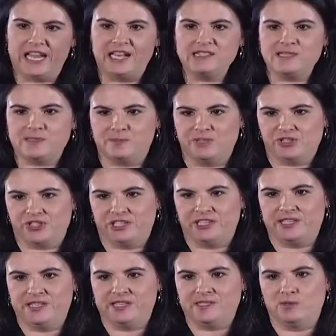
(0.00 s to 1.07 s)
NASA's mission
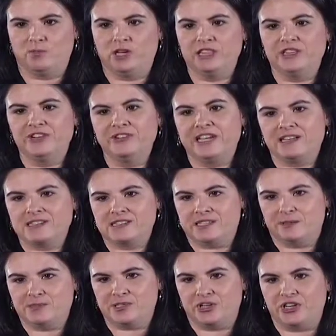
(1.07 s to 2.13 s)
is and what their next
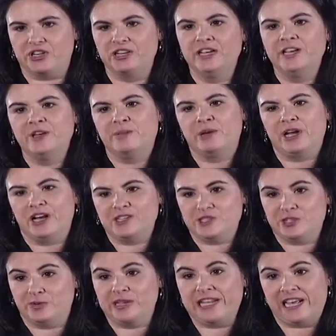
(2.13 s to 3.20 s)
steps are, but
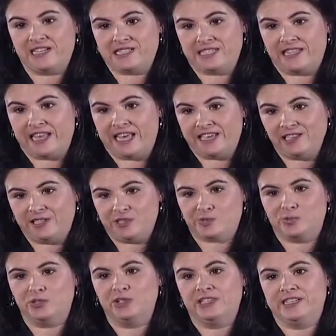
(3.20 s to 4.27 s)
also what NASA Langley's
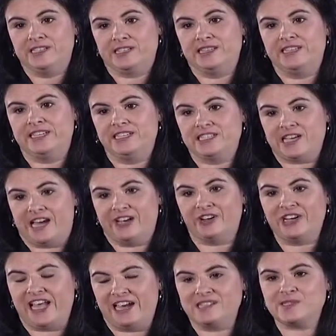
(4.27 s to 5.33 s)
role is in the
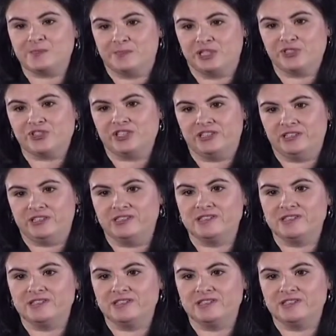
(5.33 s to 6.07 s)
entire NASA mission.